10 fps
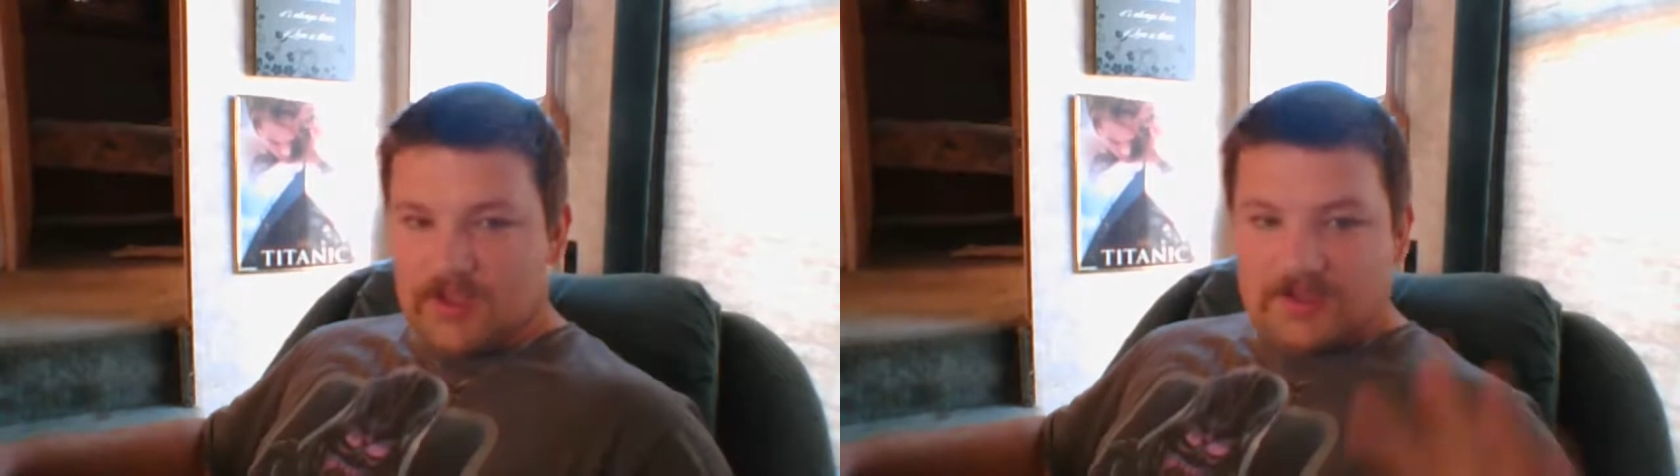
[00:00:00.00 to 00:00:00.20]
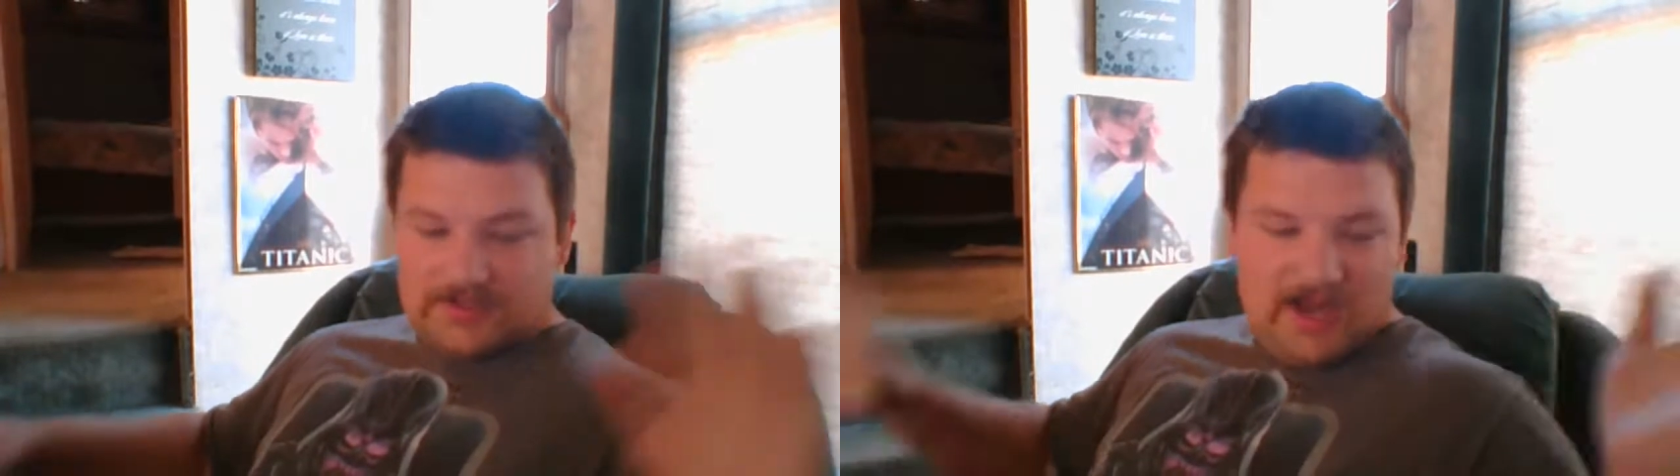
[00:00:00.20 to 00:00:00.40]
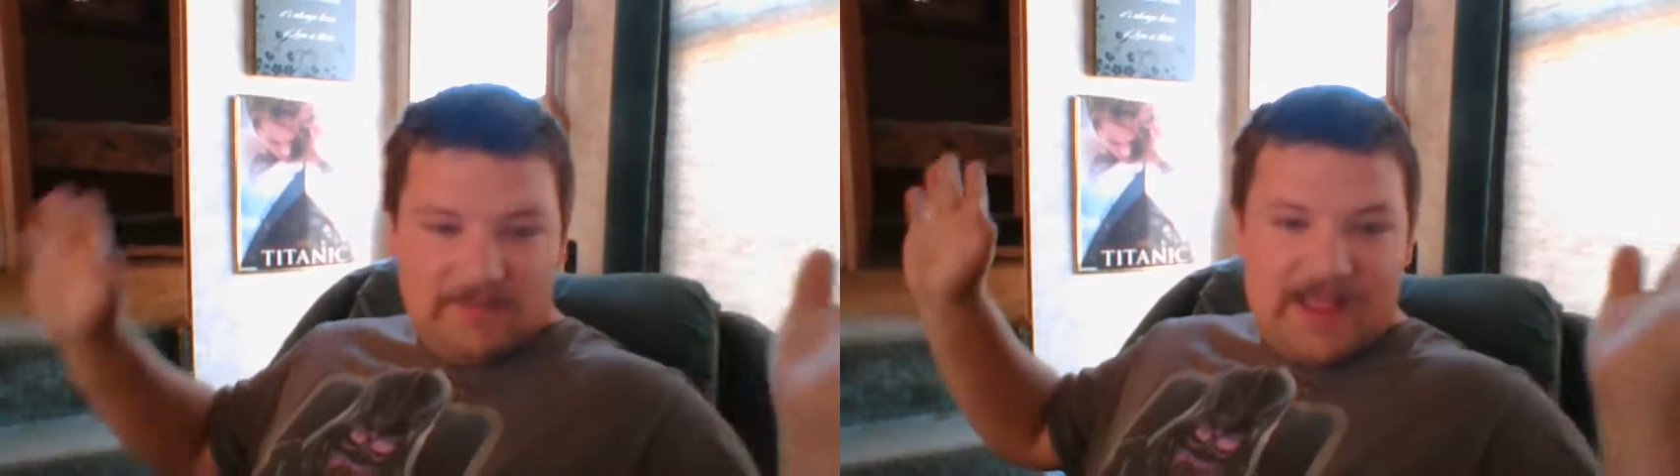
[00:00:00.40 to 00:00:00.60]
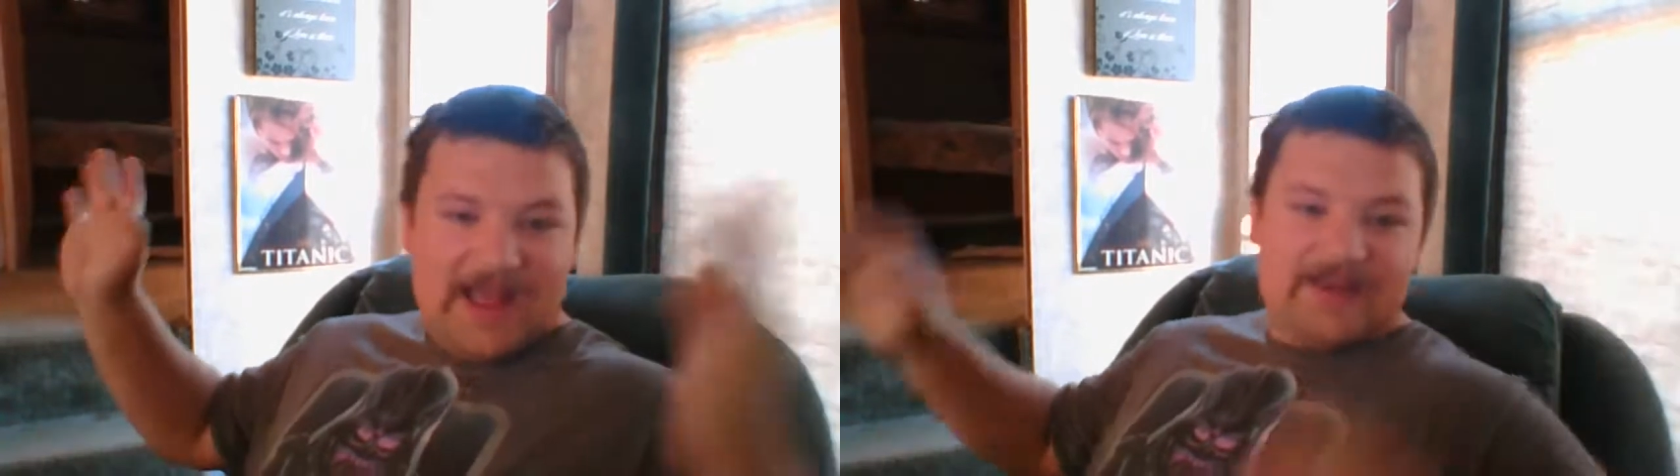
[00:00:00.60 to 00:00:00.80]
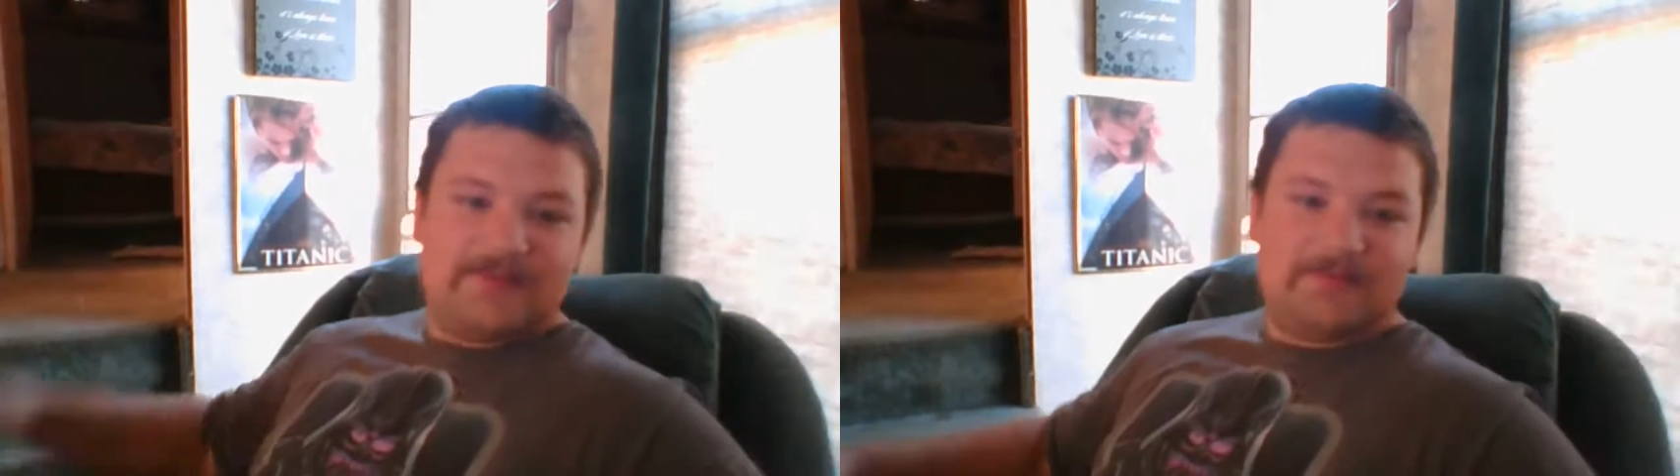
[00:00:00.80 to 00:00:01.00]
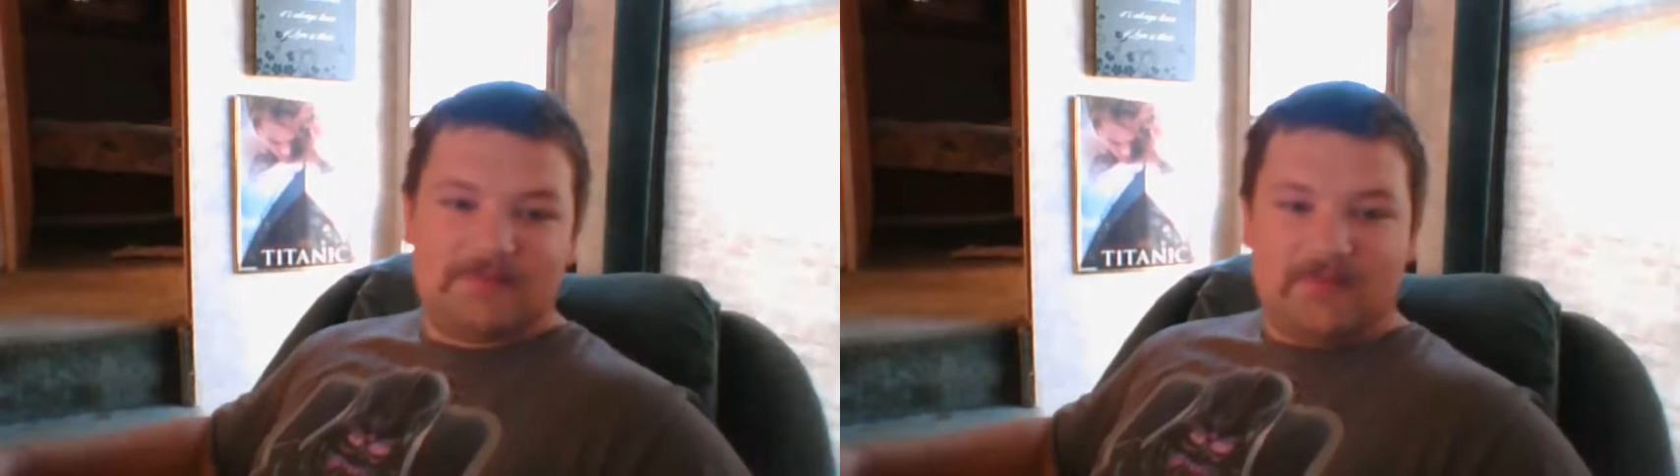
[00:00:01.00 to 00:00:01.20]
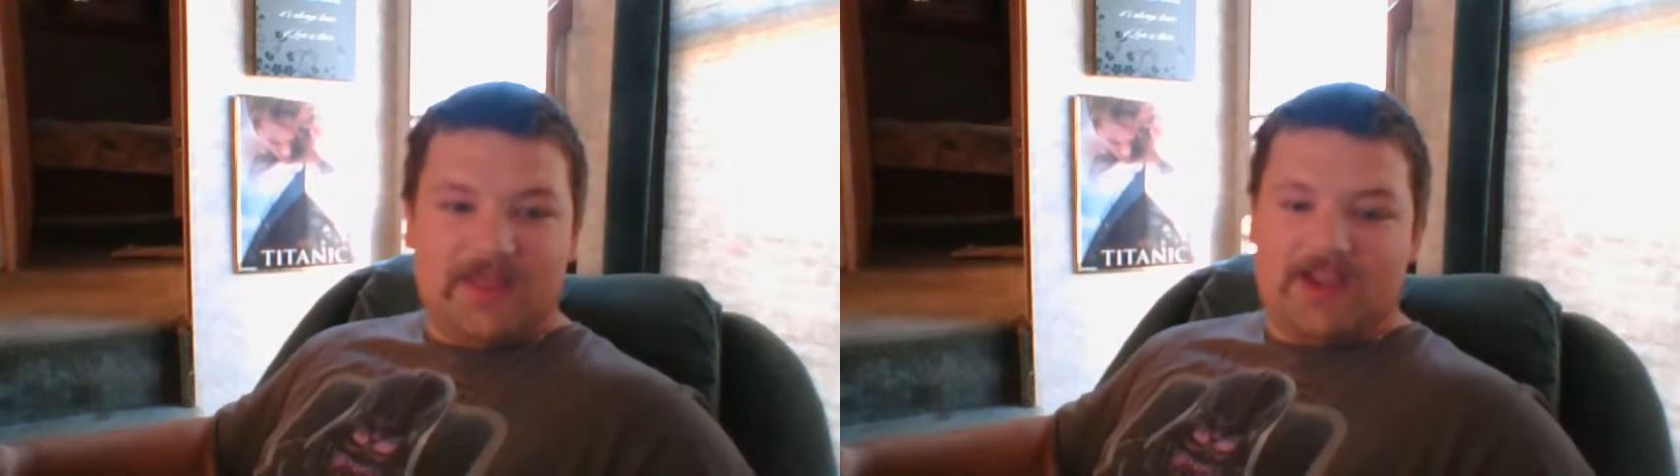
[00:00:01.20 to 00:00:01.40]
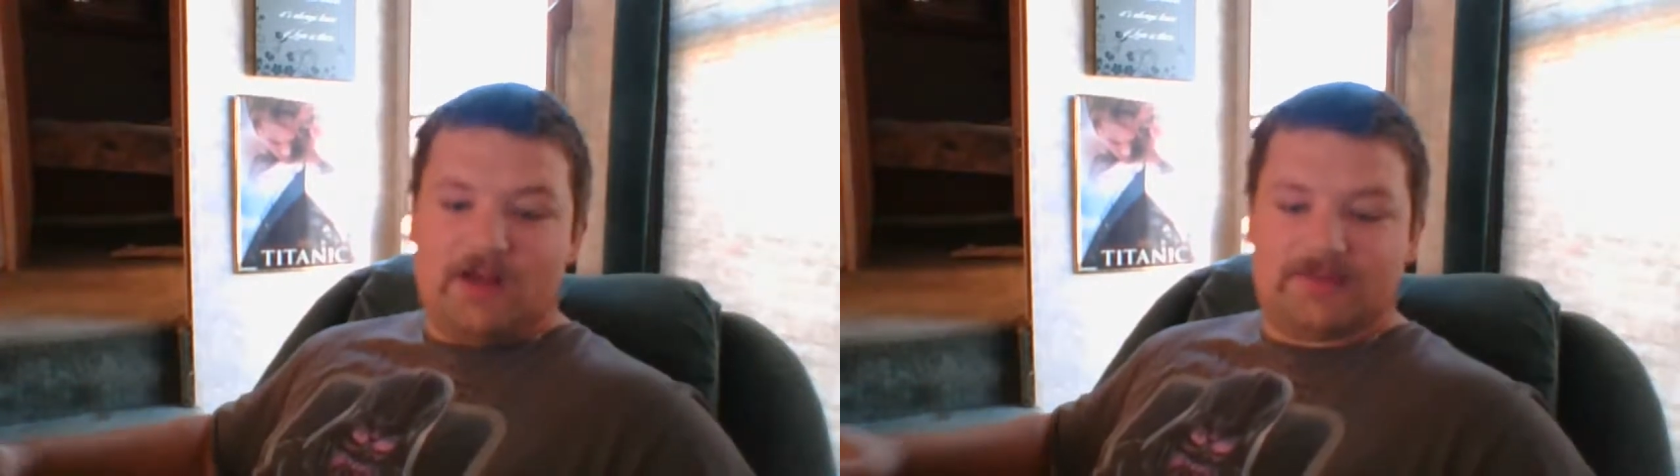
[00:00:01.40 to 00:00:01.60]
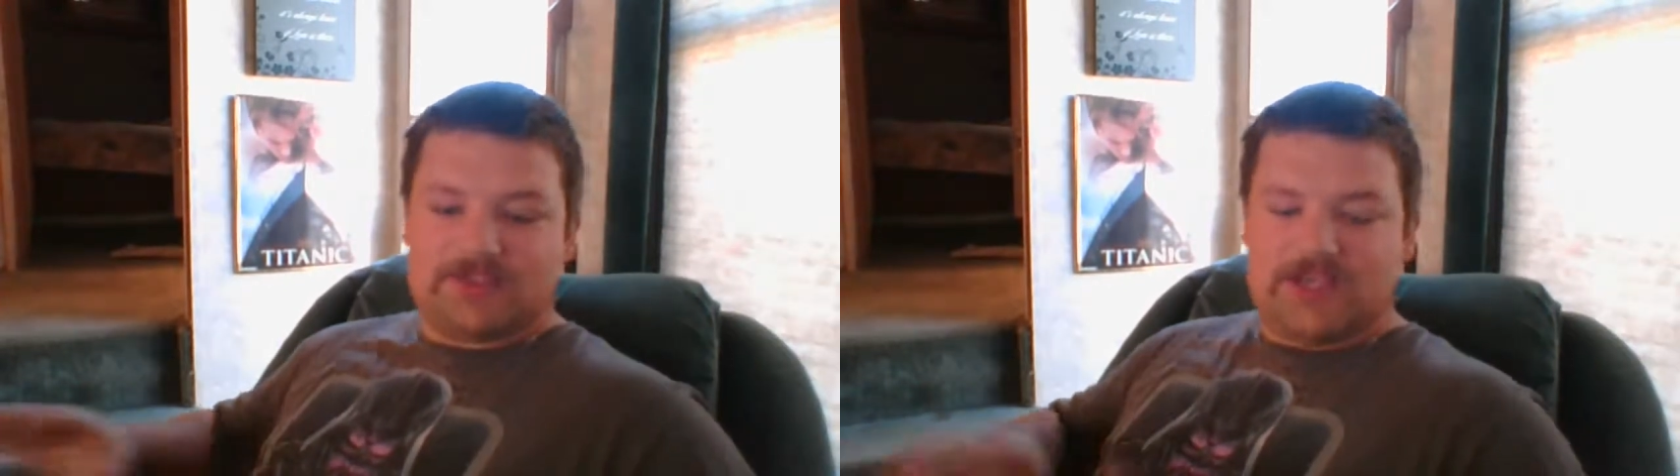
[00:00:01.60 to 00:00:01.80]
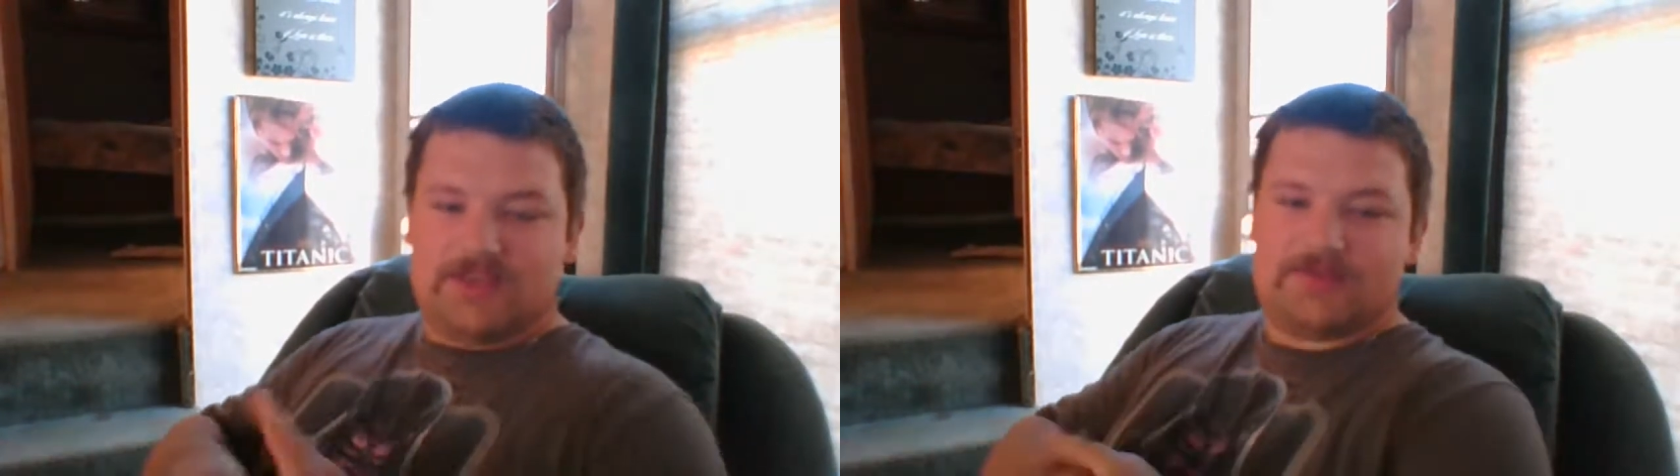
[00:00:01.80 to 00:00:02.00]
It's not bad. Like,
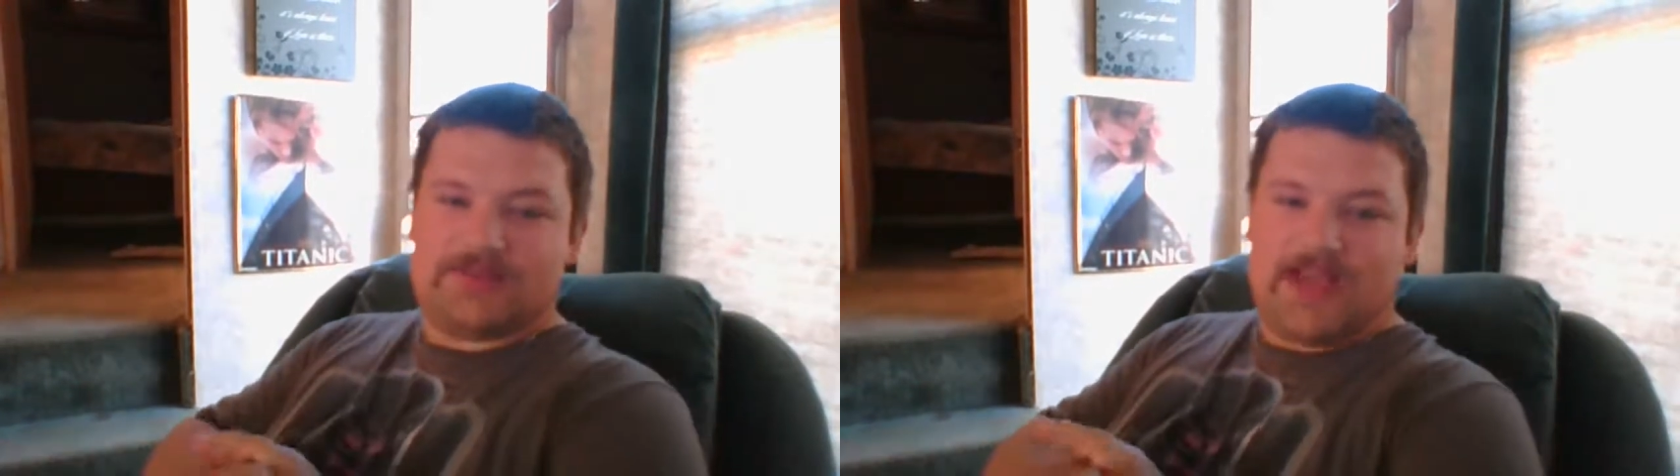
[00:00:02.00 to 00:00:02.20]
obviously,